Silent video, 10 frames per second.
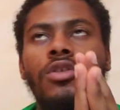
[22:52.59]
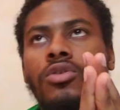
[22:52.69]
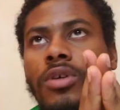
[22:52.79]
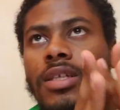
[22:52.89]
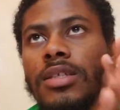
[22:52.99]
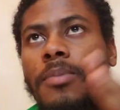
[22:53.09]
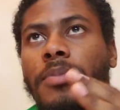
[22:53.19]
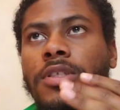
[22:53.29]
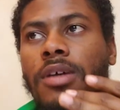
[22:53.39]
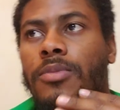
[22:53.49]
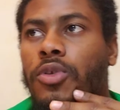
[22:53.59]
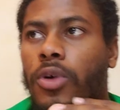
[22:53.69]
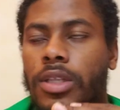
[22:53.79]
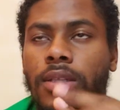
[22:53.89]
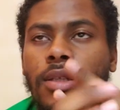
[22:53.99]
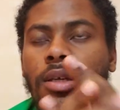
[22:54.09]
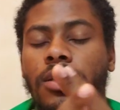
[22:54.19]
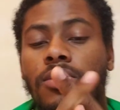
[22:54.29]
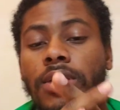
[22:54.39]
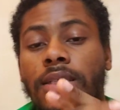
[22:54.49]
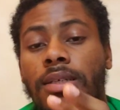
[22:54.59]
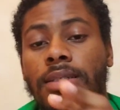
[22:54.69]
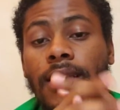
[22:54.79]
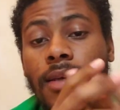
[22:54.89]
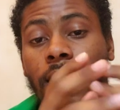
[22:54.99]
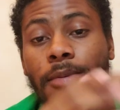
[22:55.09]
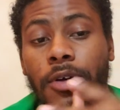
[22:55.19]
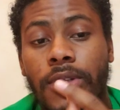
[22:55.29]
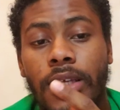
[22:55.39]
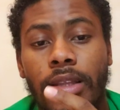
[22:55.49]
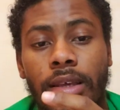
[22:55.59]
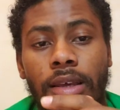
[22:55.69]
So you need to put some thought into it. You need to think about it,